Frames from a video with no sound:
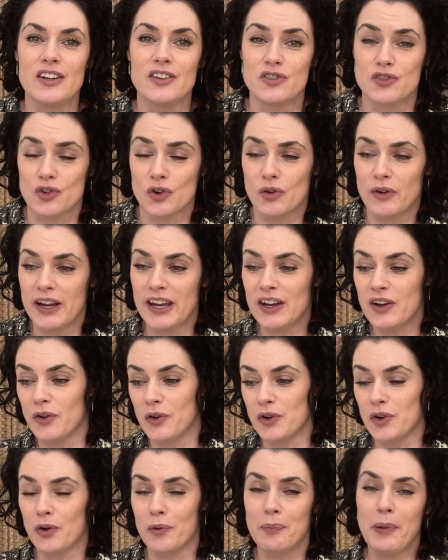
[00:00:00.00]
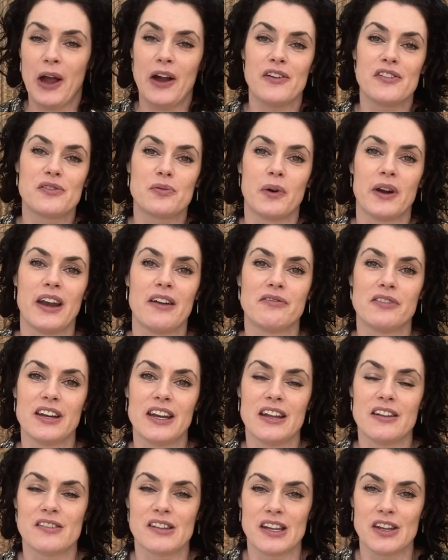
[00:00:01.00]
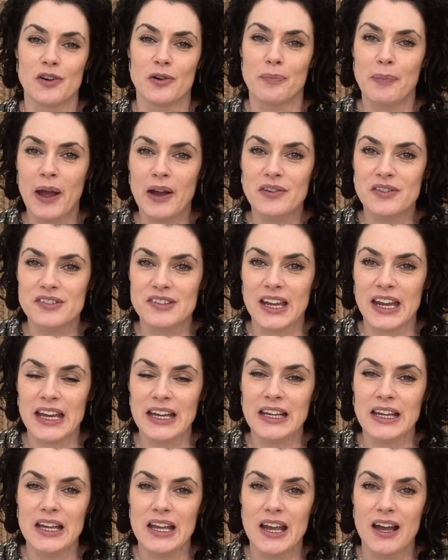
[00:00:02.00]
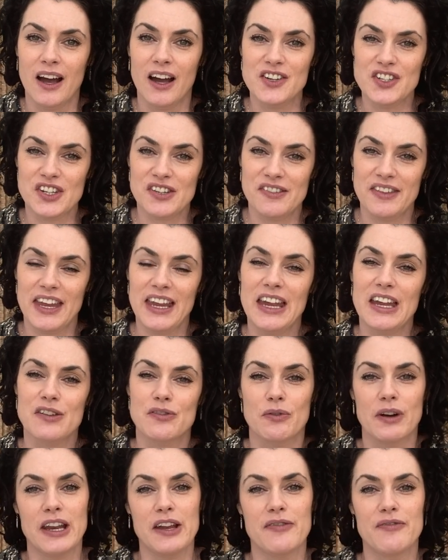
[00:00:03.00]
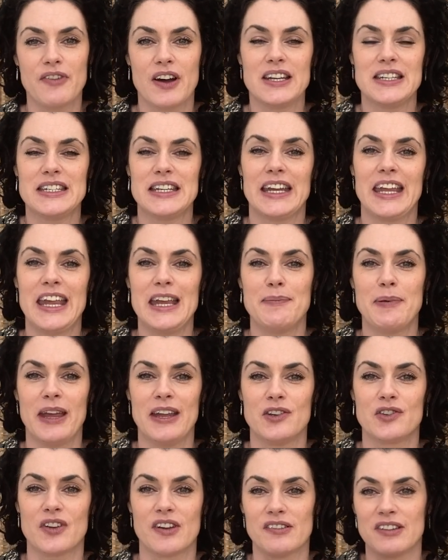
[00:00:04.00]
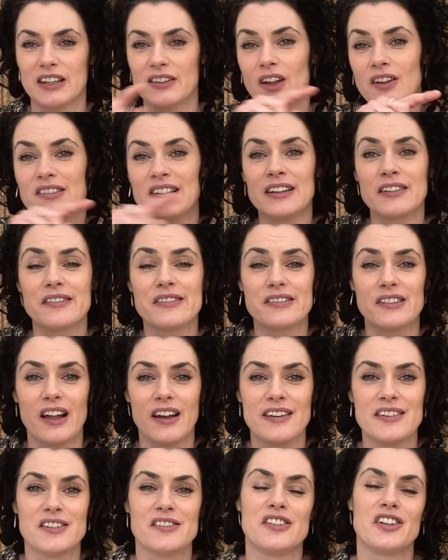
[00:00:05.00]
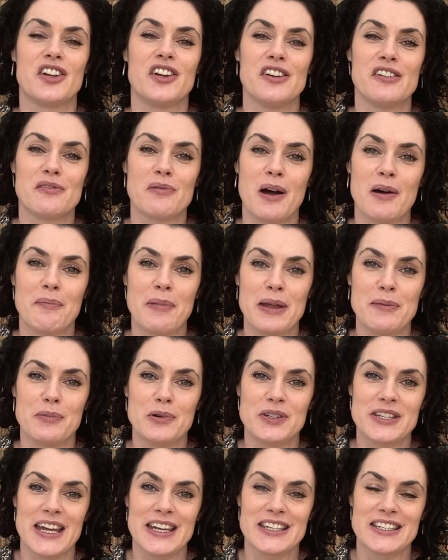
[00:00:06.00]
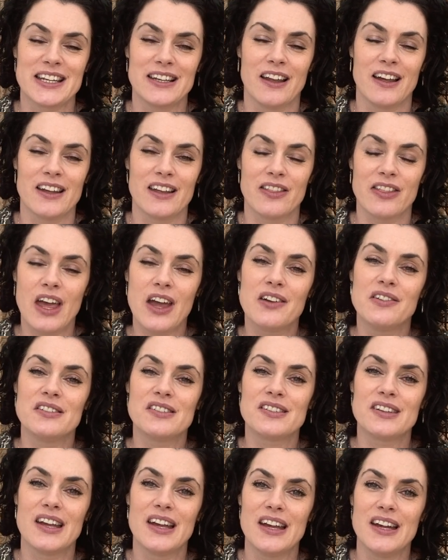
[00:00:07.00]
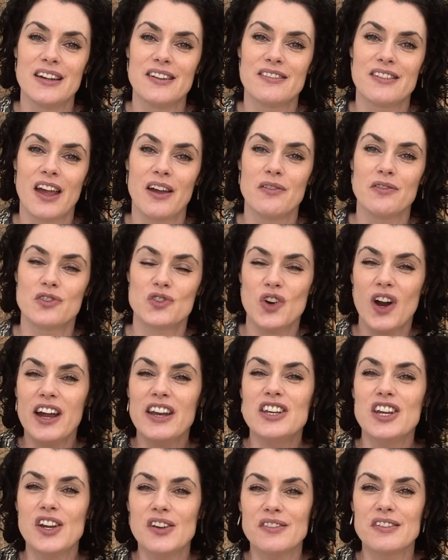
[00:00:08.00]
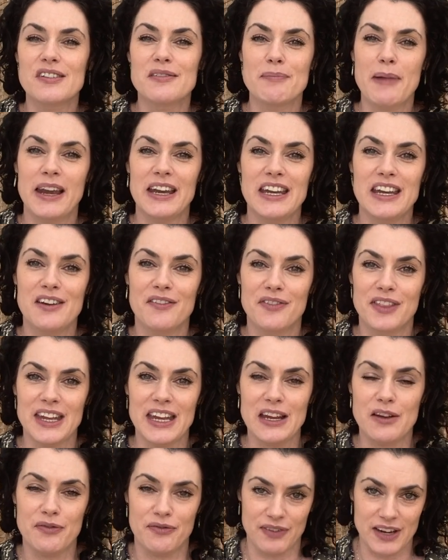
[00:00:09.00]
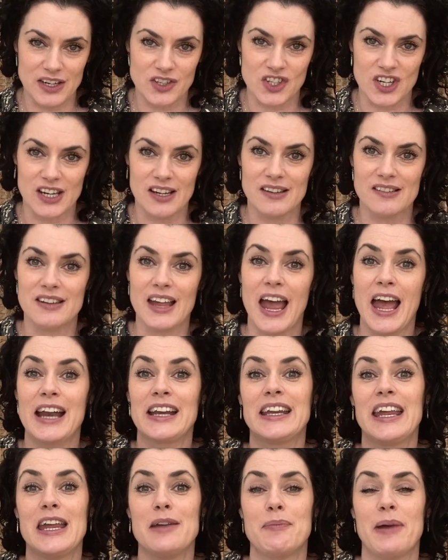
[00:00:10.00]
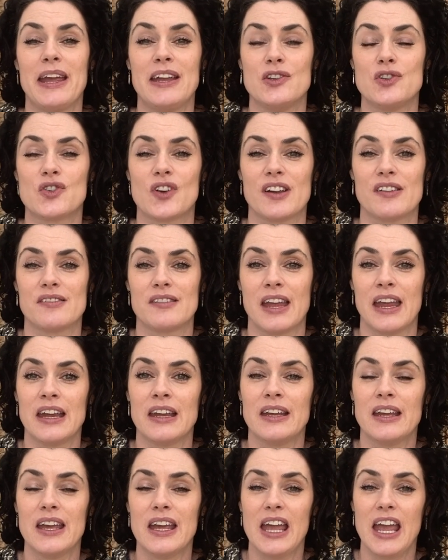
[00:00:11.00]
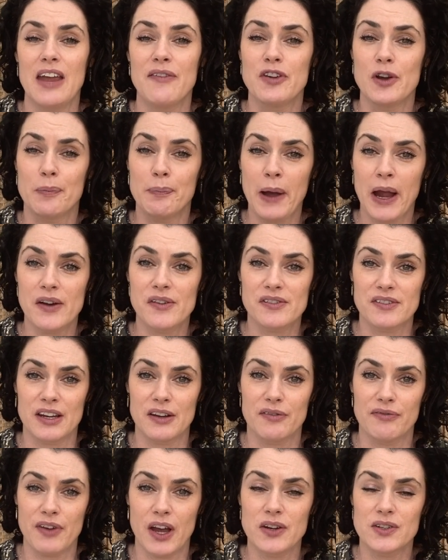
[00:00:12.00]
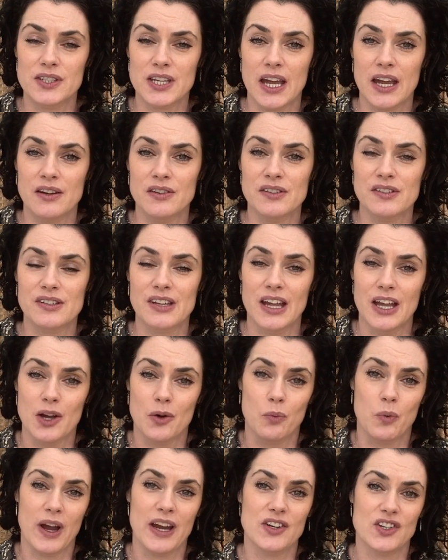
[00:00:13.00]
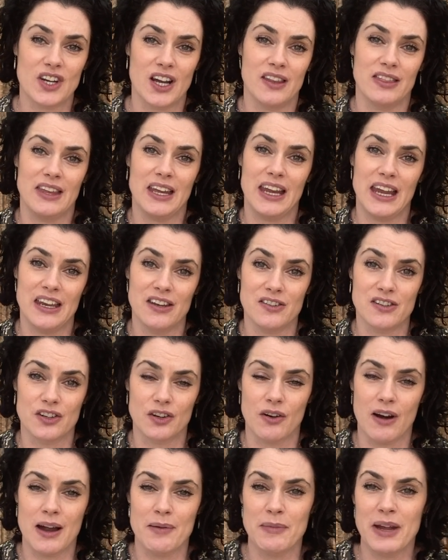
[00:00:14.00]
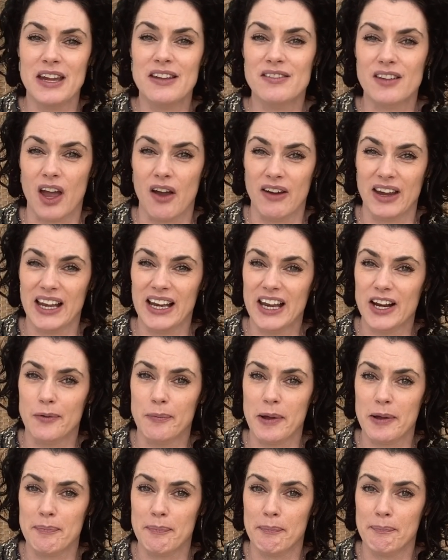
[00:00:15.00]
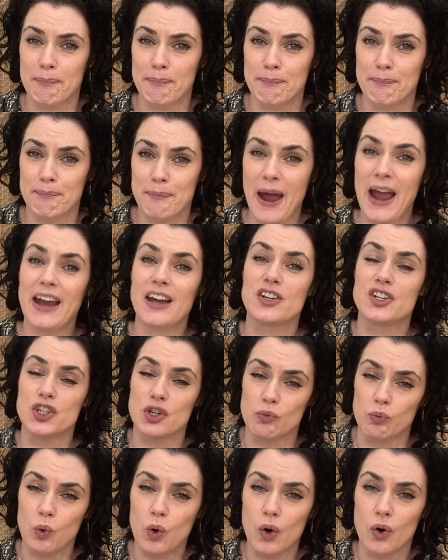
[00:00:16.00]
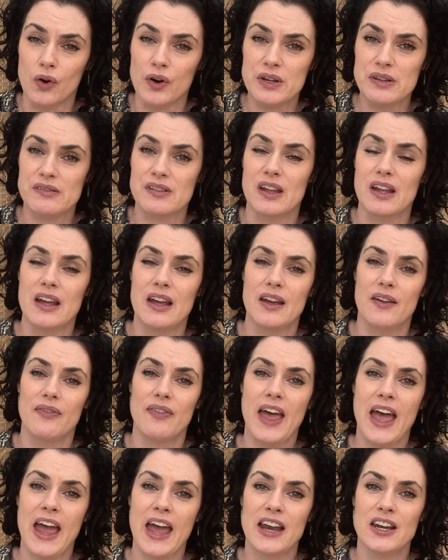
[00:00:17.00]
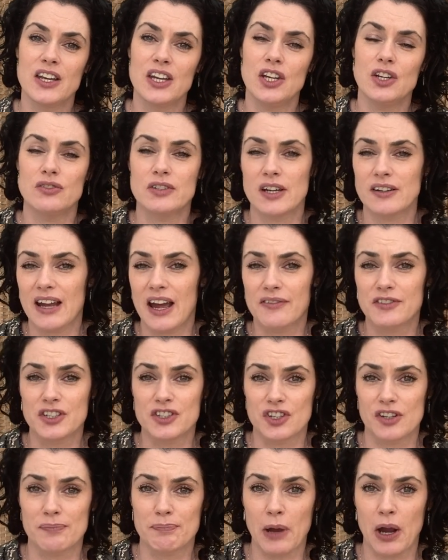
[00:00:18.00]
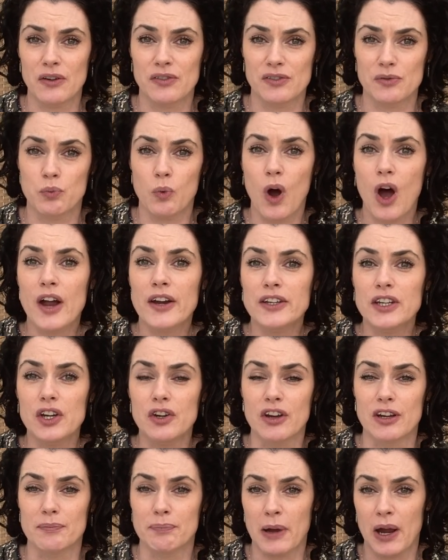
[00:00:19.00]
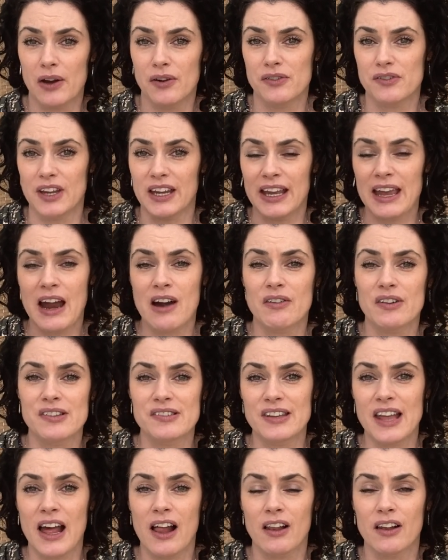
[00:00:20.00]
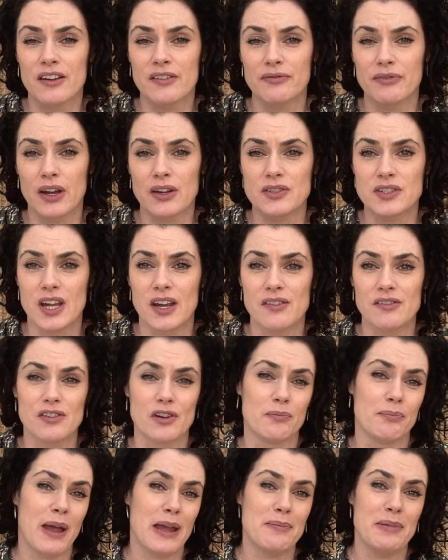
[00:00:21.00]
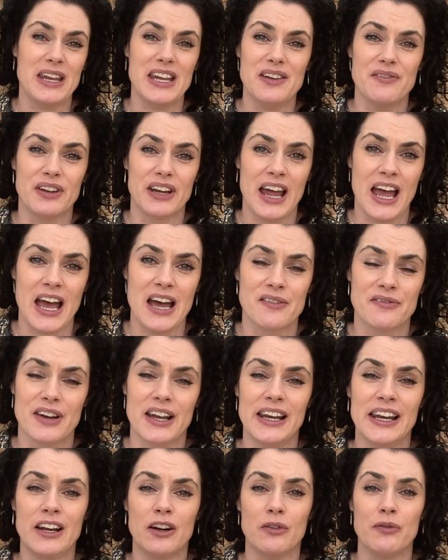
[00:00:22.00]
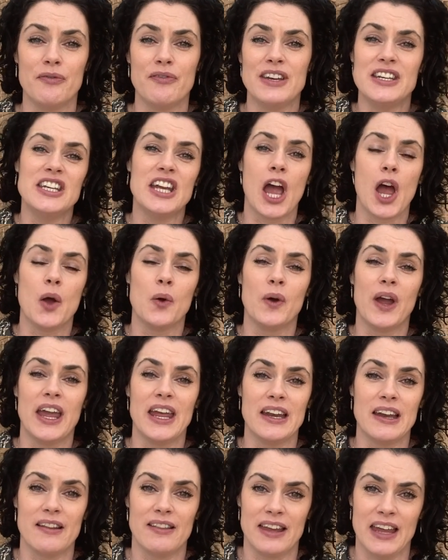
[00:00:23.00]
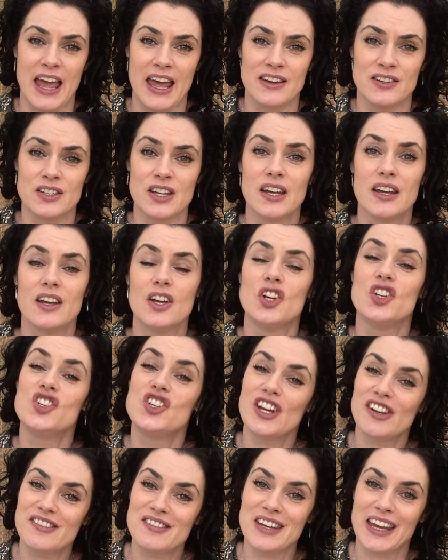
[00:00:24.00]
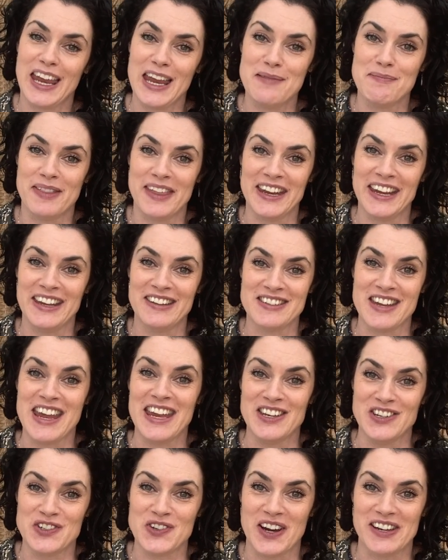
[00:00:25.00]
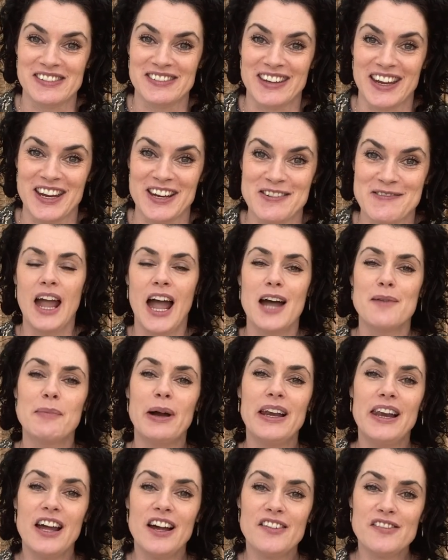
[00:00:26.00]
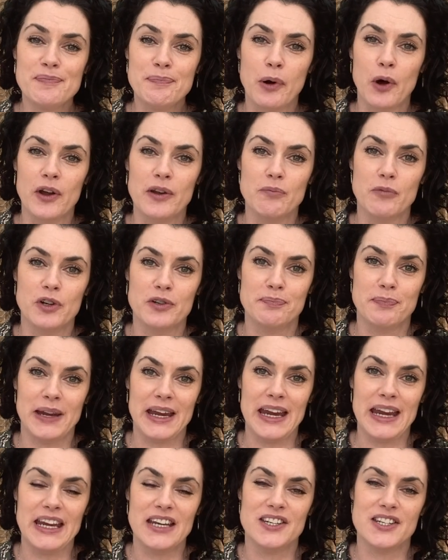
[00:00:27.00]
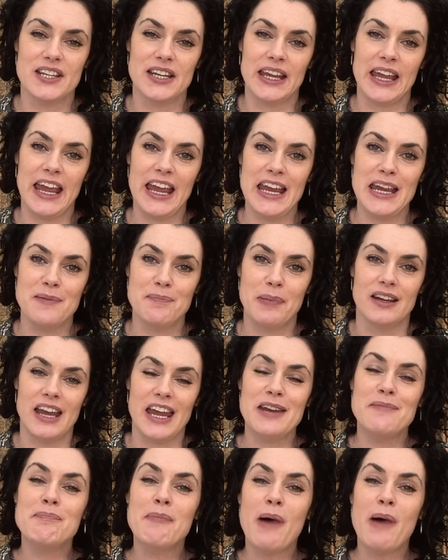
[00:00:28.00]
drawing or your post, whatever it is that you're posting. I just think it's really fun to keep it interesting. Those little sliders are good as well. People tend to like those. So try and use as many of the features and keep it interesting. If you're posting photos, which I think Instagram is going a little bit back towards, then you don't have to just post one, you could post a carousel of photos or maybe even have a little video in at the end just to keep things interesting. And my last point would be to keep in